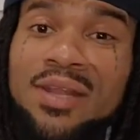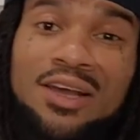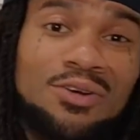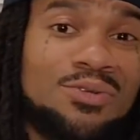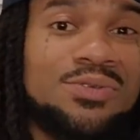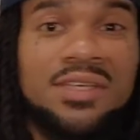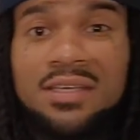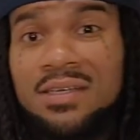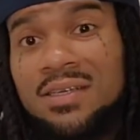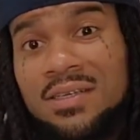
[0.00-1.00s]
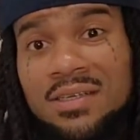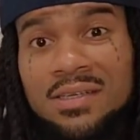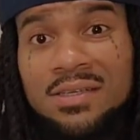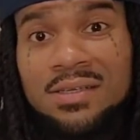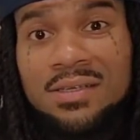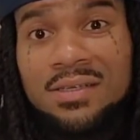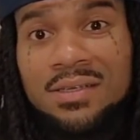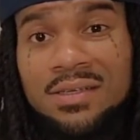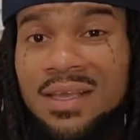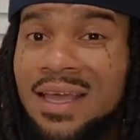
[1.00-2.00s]
that Uzi.
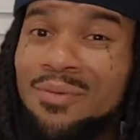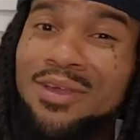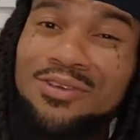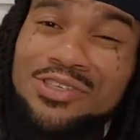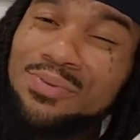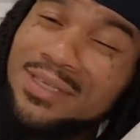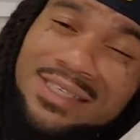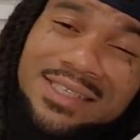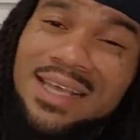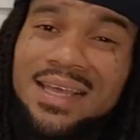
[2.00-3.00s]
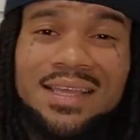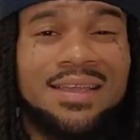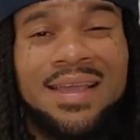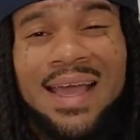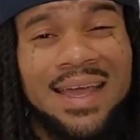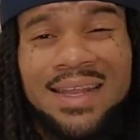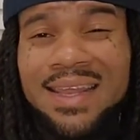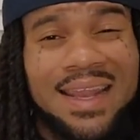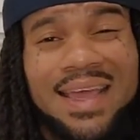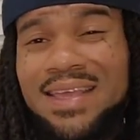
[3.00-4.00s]
Yeah, where your switch is at? You ain't had none
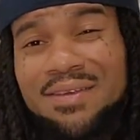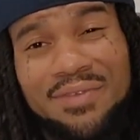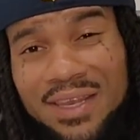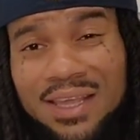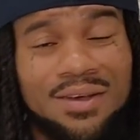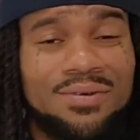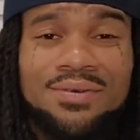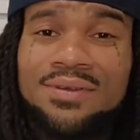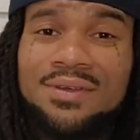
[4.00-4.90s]
of that in your video.